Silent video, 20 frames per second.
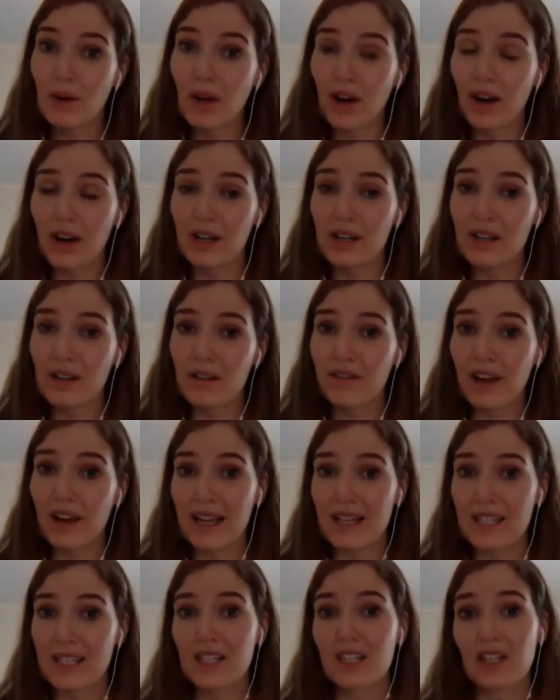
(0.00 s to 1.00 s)
some
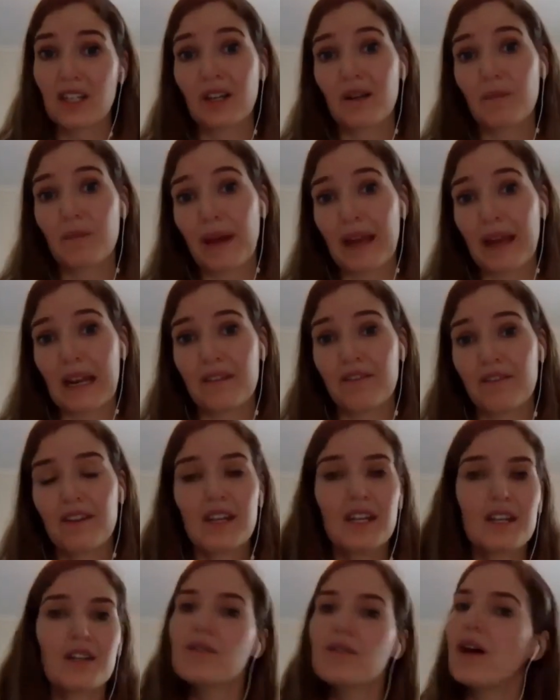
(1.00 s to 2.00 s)
cardiovascular
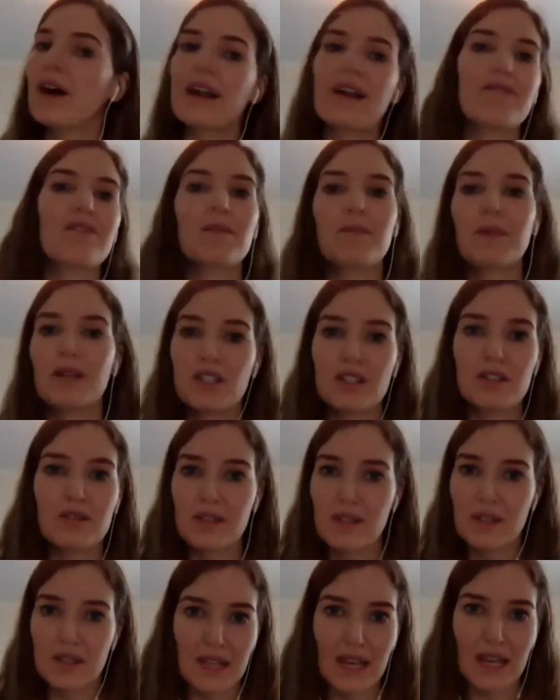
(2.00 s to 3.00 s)
benefit. You know, not everyone
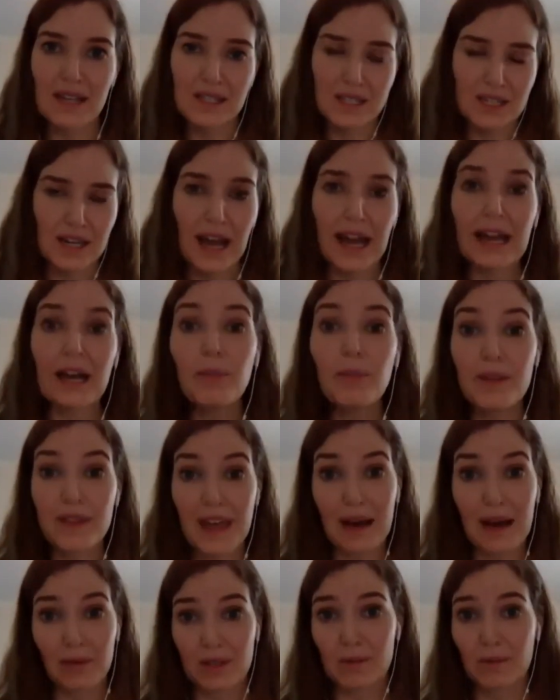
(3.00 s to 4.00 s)
chooses that style, but
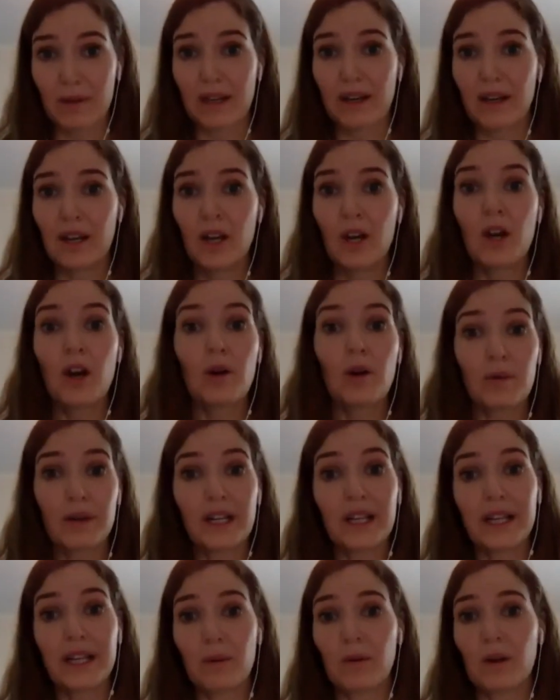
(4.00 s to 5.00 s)
that was what
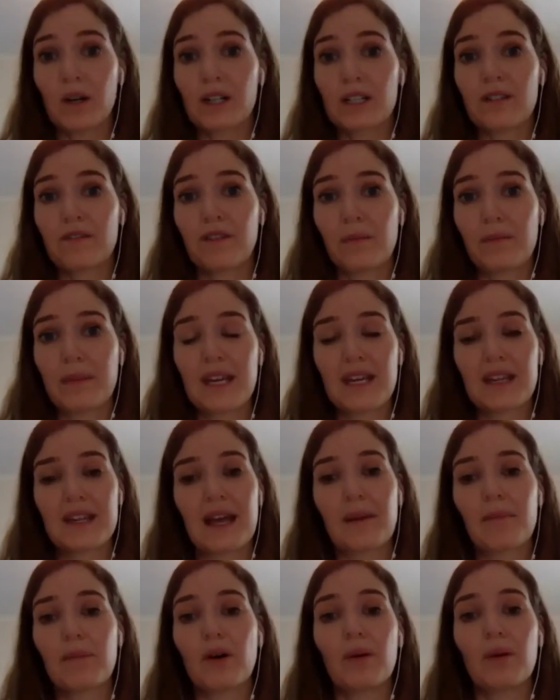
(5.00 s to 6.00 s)
really worked for me at
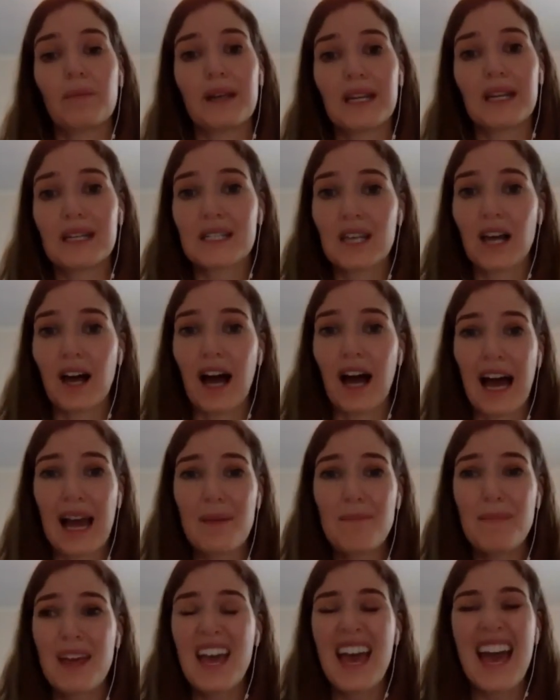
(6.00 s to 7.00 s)
that moment in
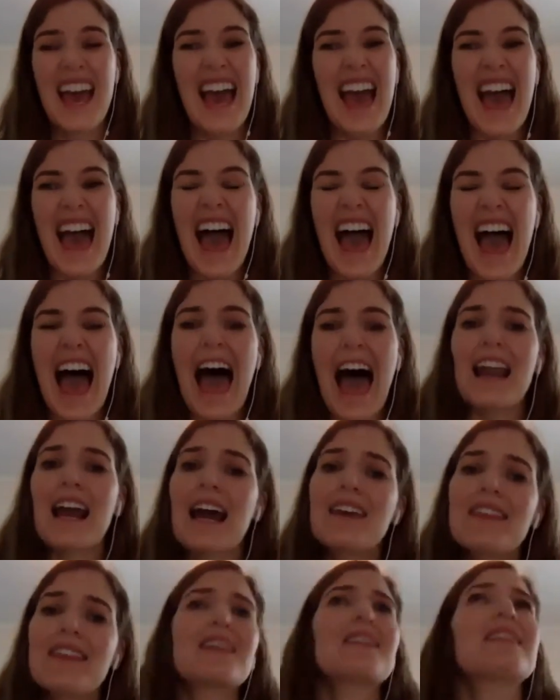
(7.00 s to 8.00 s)
time. And
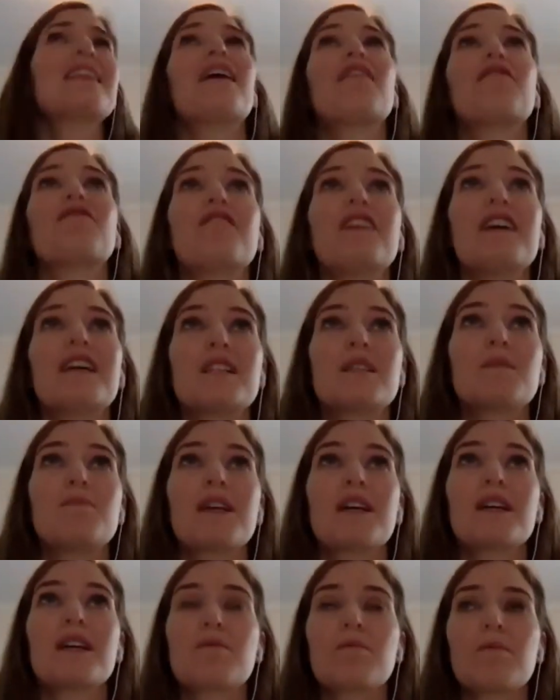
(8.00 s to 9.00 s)
I think that fits
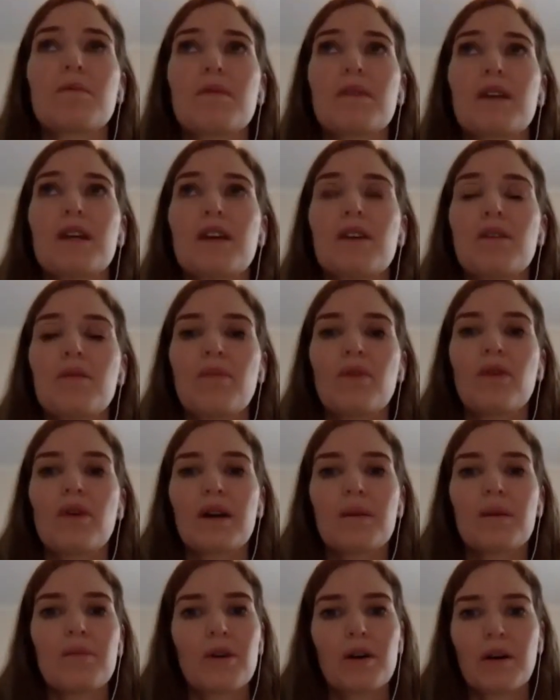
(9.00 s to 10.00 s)
because, you know, more
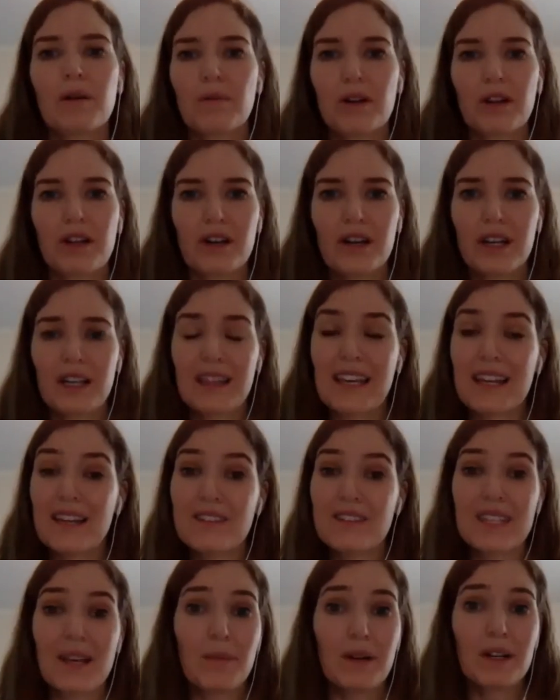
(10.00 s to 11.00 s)
and more we're learning that if
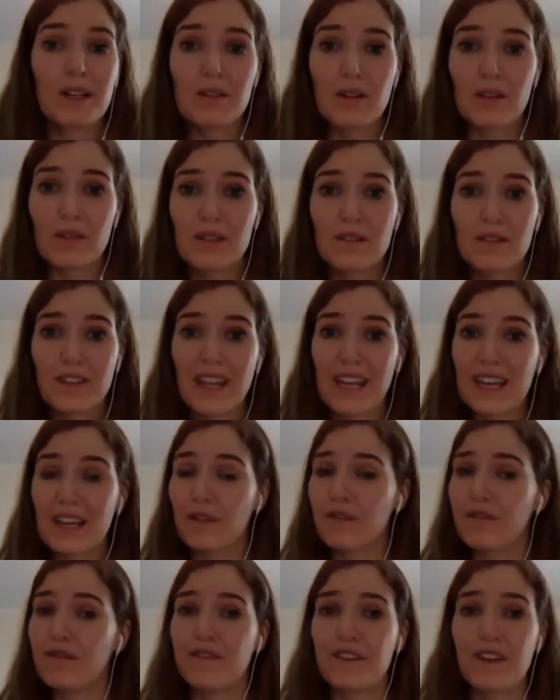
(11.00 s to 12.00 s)
someone goes for like
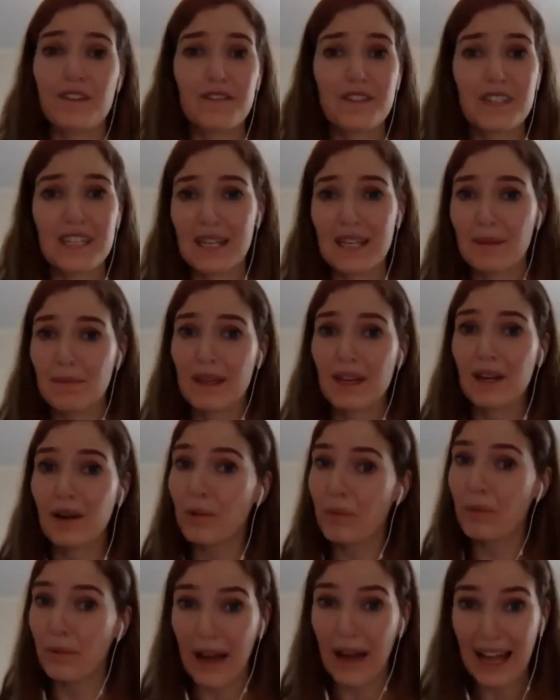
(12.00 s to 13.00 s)
a 15 minute
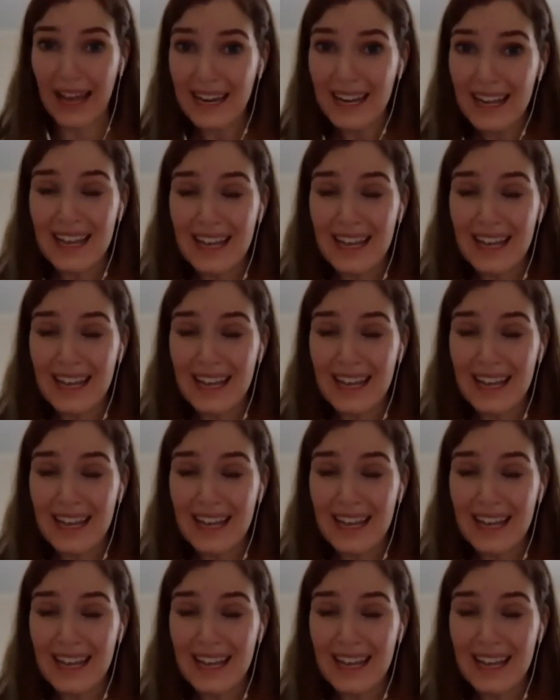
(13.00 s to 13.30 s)
run,